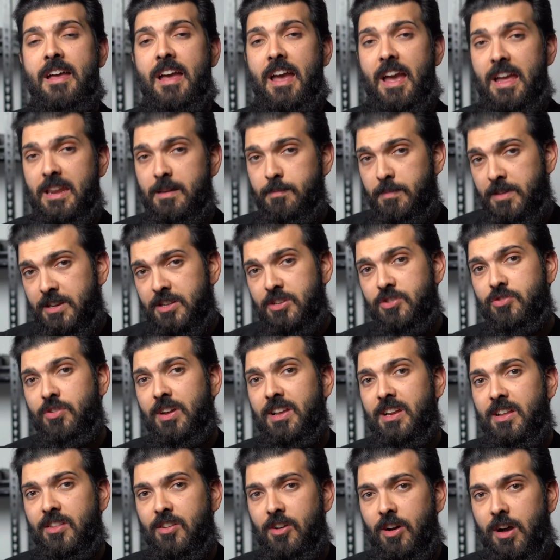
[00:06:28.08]

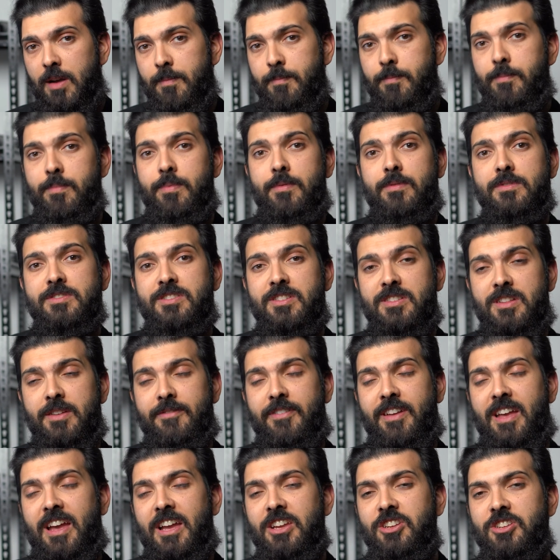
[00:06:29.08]
Administrator type
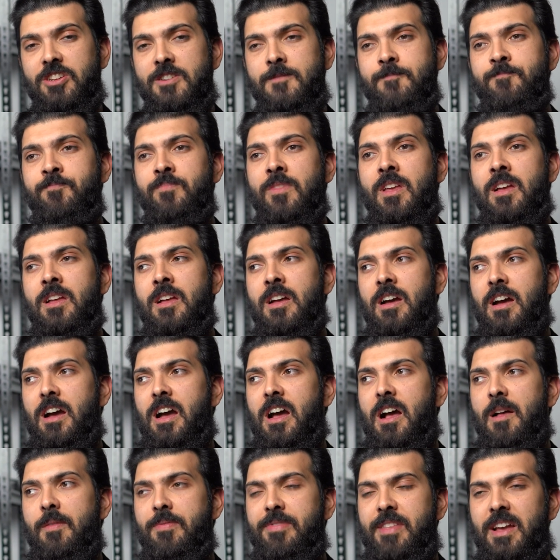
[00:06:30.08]
certification.
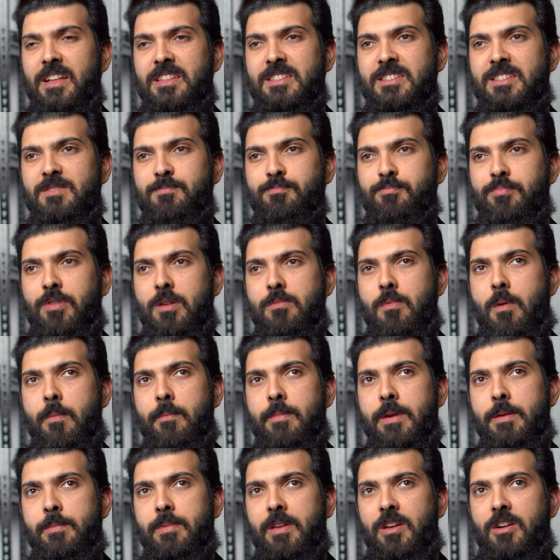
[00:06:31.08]
That's
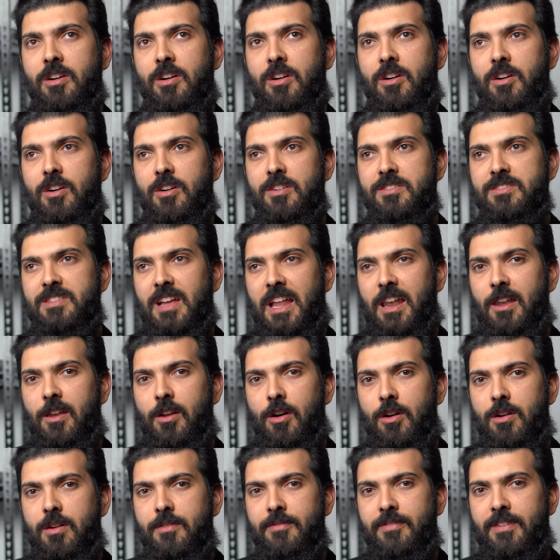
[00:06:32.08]
probably because a
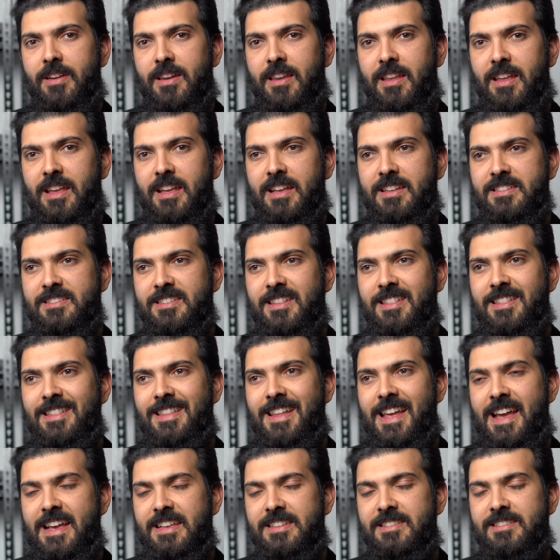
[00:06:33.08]
lot of it is
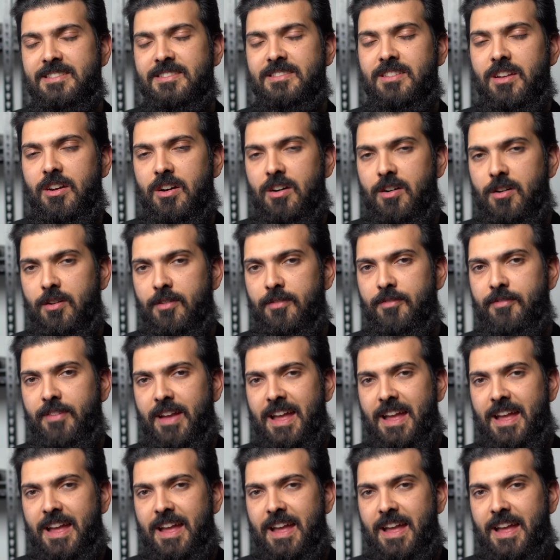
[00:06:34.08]
less of